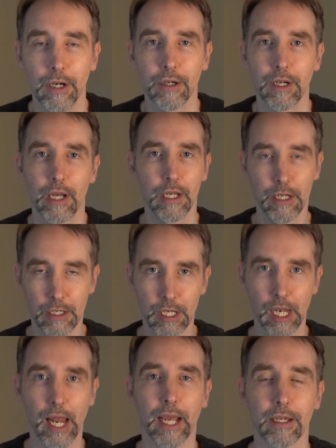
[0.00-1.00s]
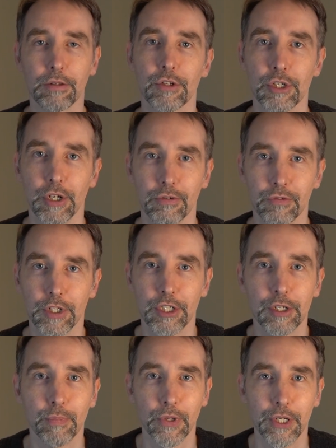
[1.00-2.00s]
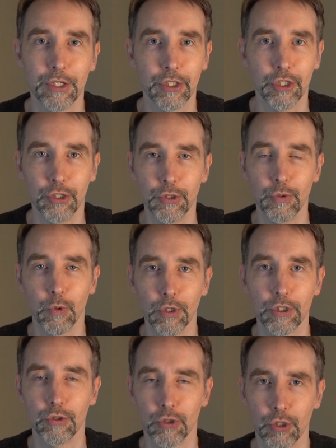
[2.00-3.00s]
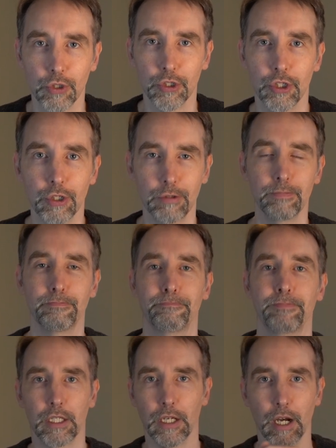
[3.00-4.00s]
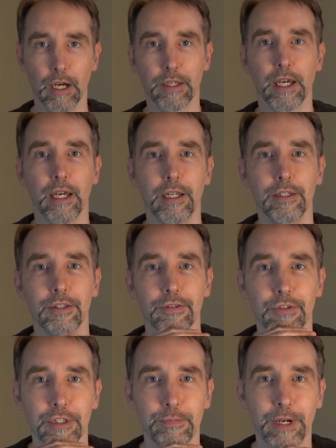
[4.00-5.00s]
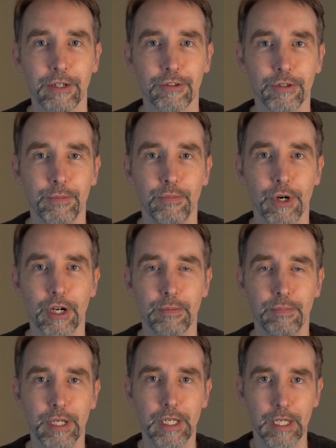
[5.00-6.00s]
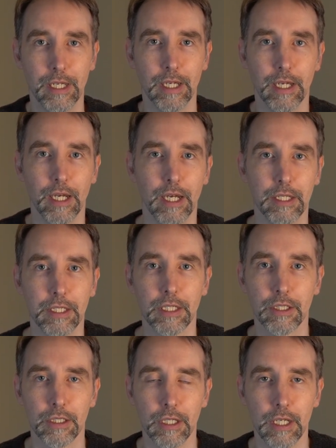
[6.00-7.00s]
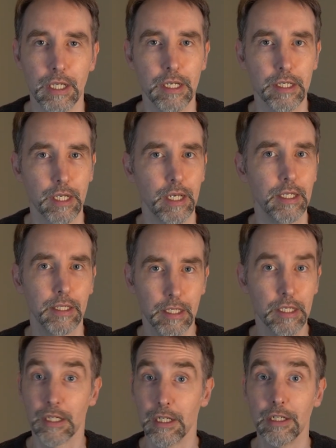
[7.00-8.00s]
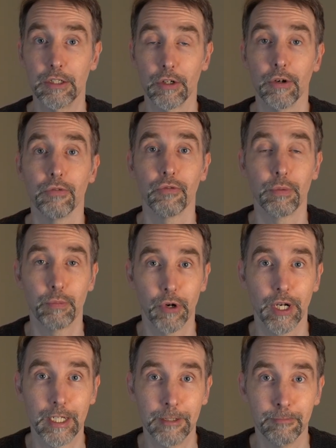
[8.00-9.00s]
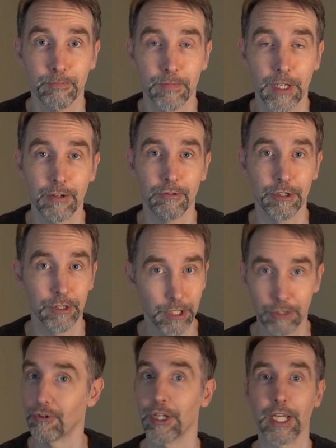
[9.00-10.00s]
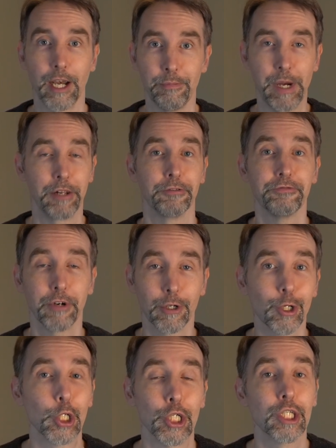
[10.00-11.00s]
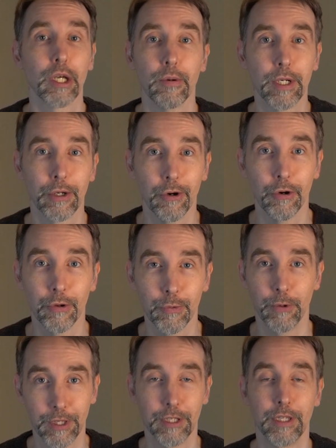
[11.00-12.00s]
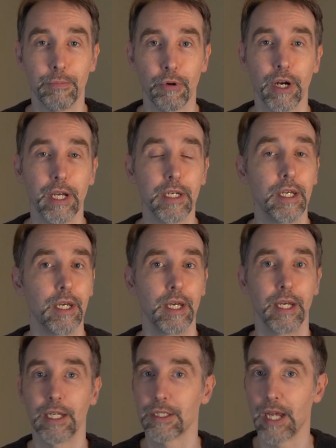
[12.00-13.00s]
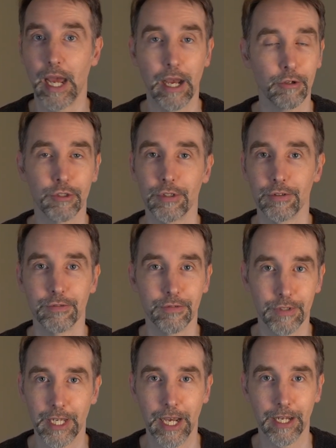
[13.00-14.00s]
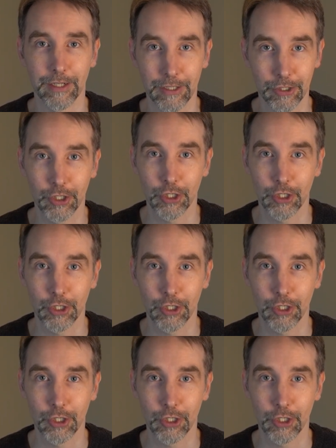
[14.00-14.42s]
Okay, you just lack the self-discipline to do what you should do. The other end of this spectrum might be addiction is a disease of the brain. There is literally a malfunction going on within the brain. It's out of the addict's